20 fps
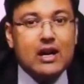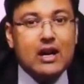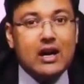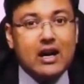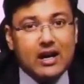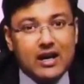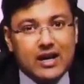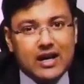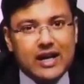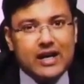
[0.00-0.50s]

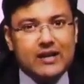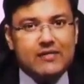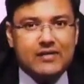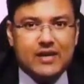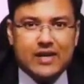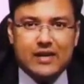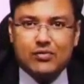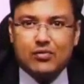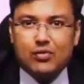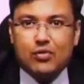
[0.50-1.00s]
Again we
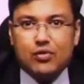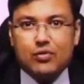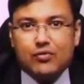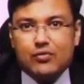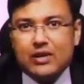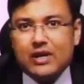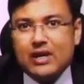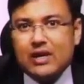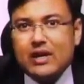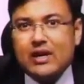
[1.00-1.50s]
have to go
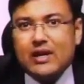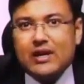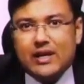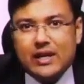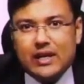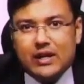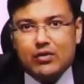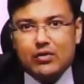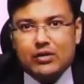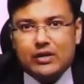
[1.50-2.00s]
for
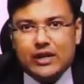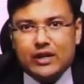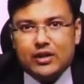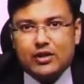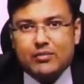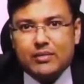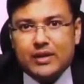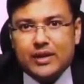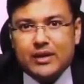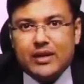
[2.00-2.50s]

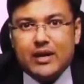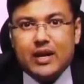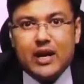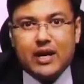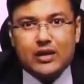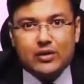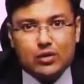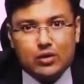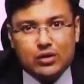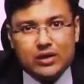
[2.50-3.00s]
necrosectomy.
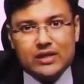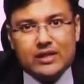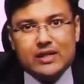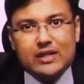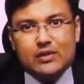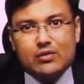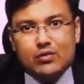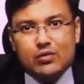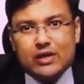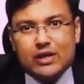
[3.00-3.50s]
So this is
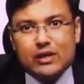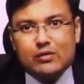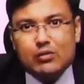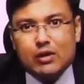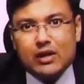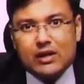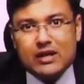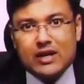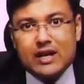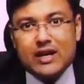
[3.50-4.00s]
known as
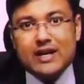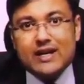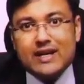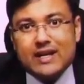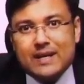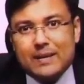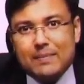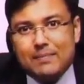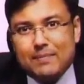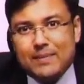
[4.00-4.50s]
what?
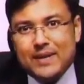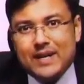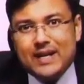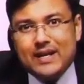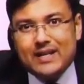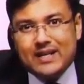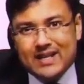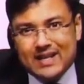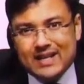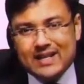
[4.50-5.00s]

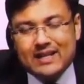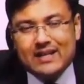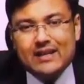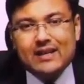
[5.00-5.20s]
Repeated